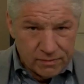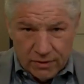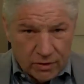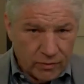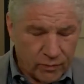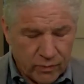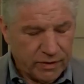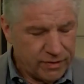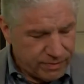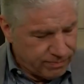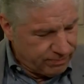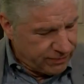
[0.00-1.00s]
you know, with
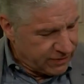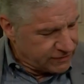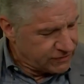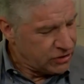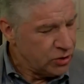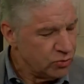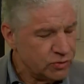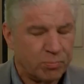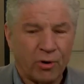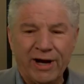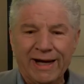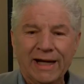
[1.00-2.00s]
this huge
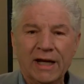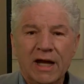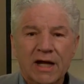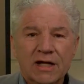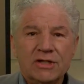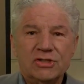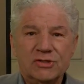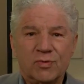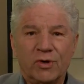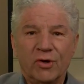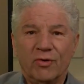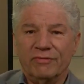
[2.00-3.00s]
brain. She's
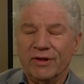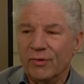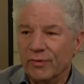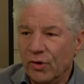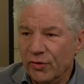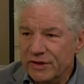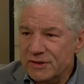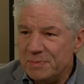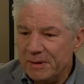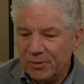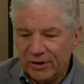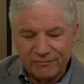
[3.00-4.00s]
working over there with all these
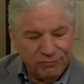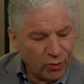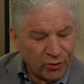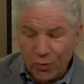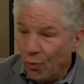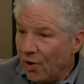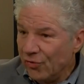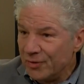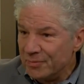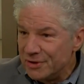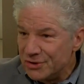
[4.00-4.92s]
people in Florida. Welcome to